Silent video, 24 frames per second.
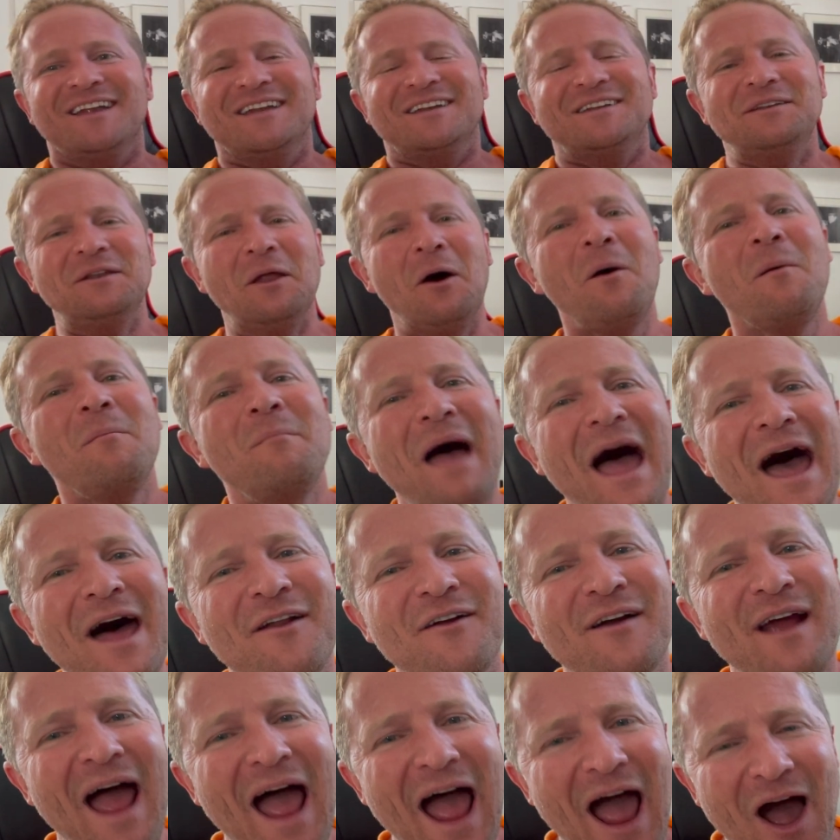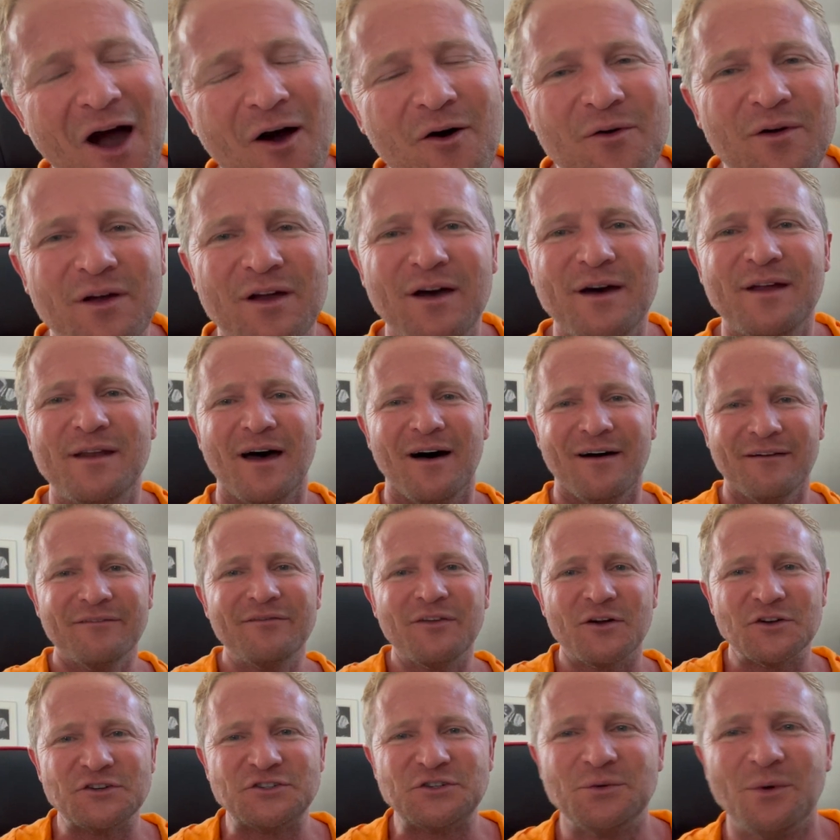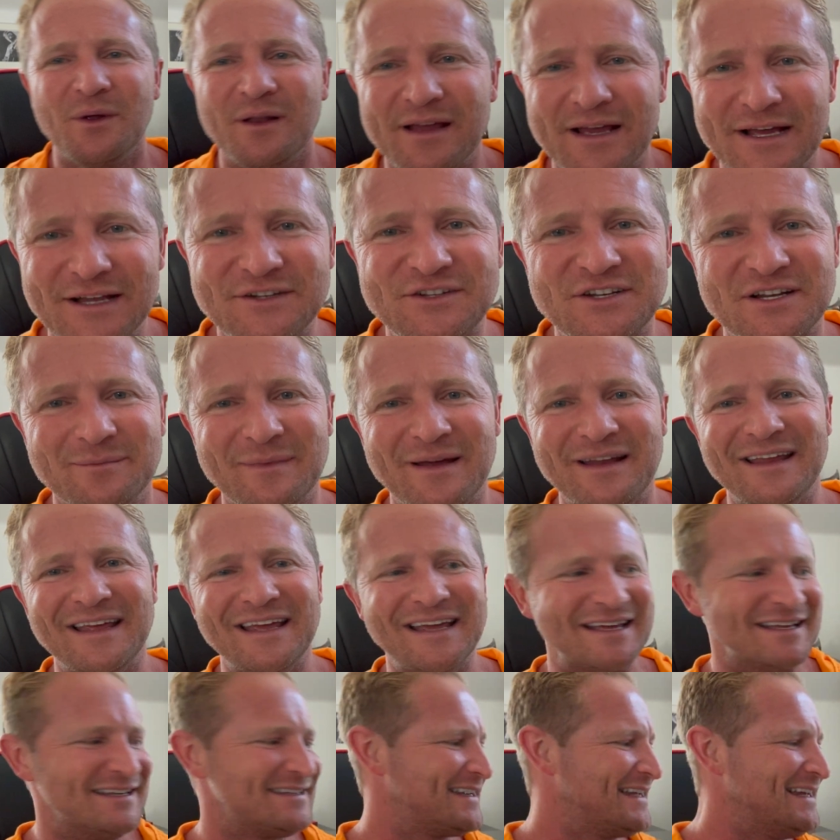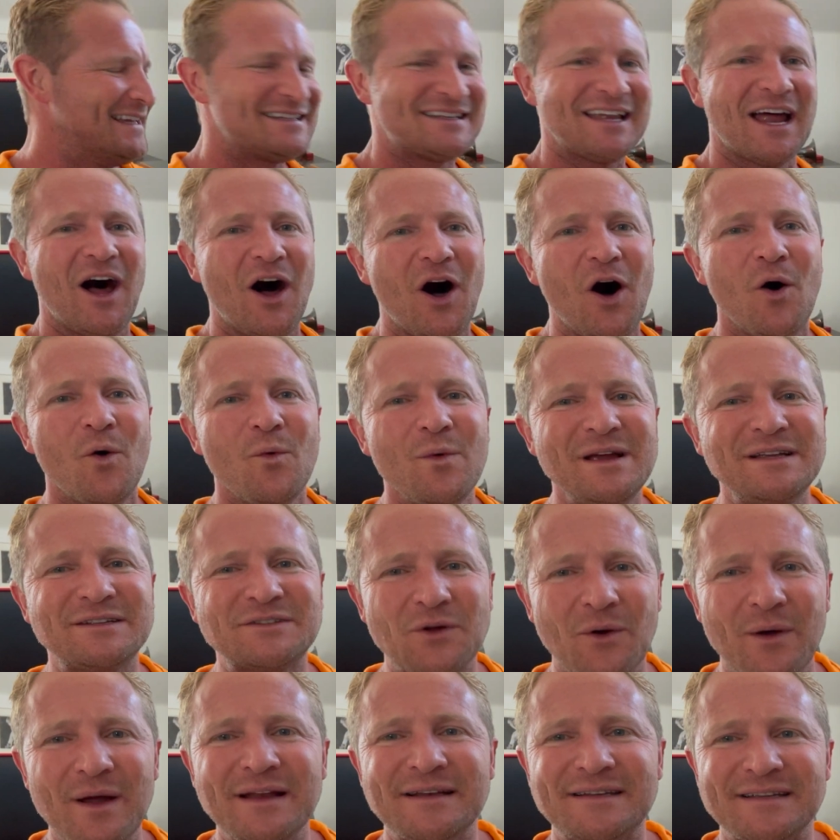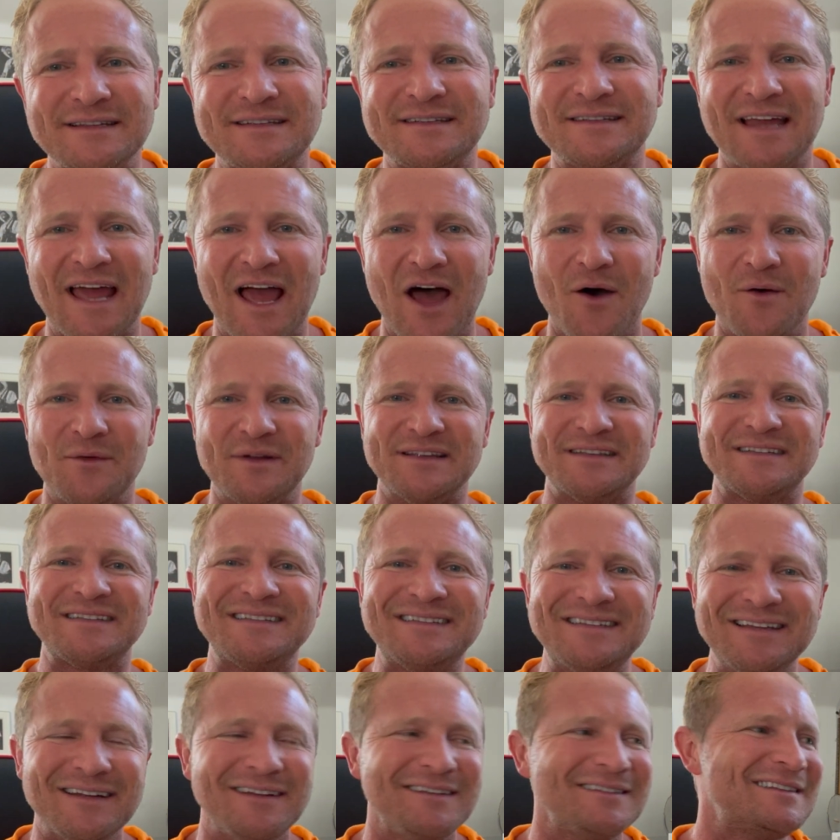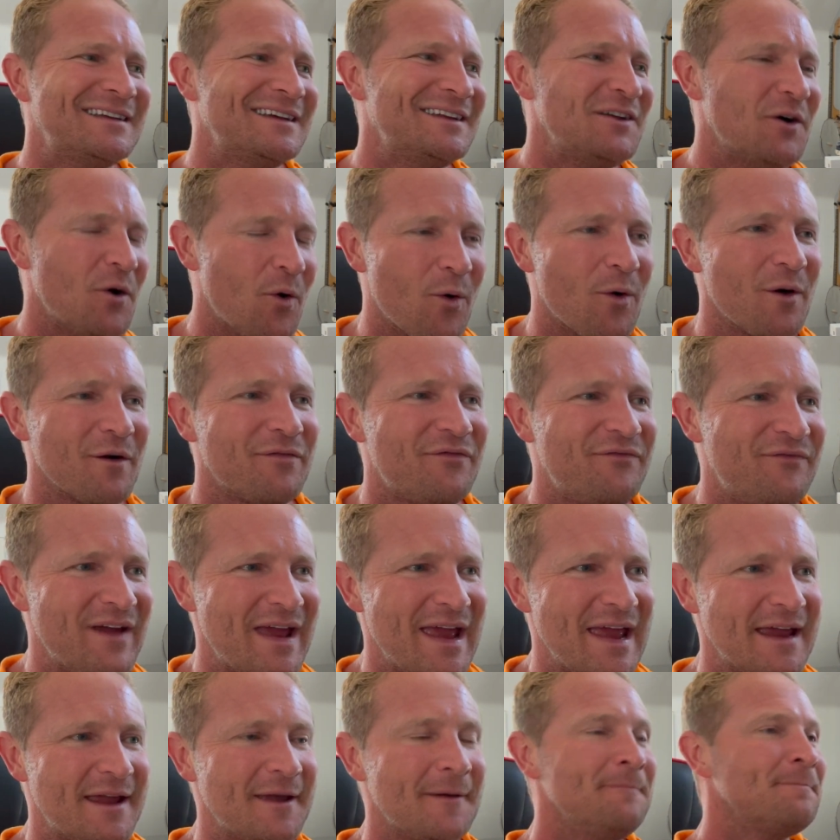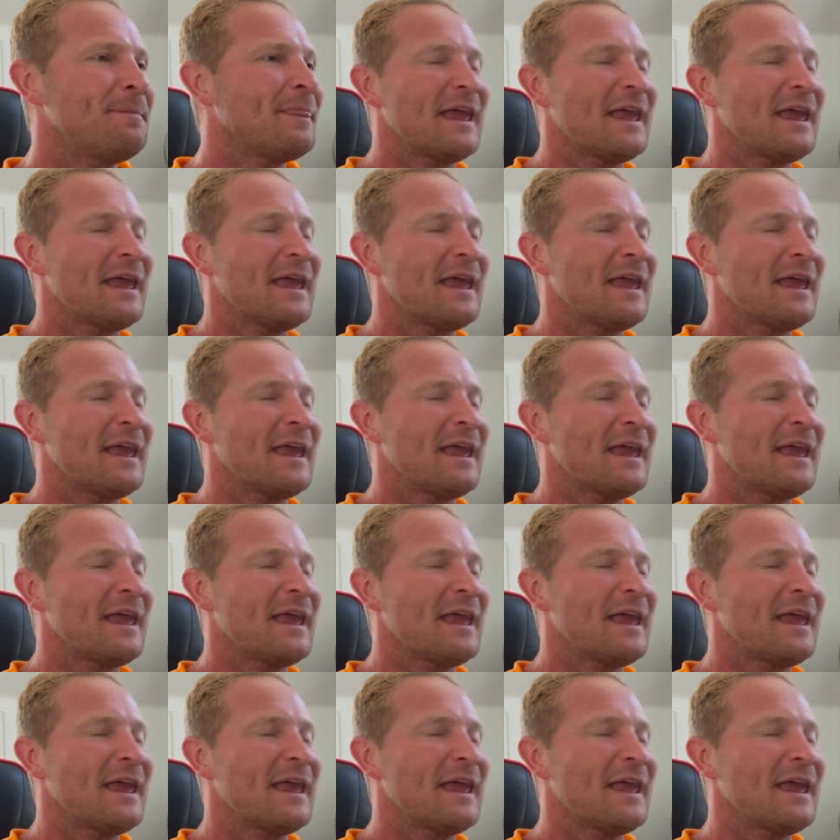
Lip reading: No matter how good a virtual instrument is, it's always going to sound stilted or fake.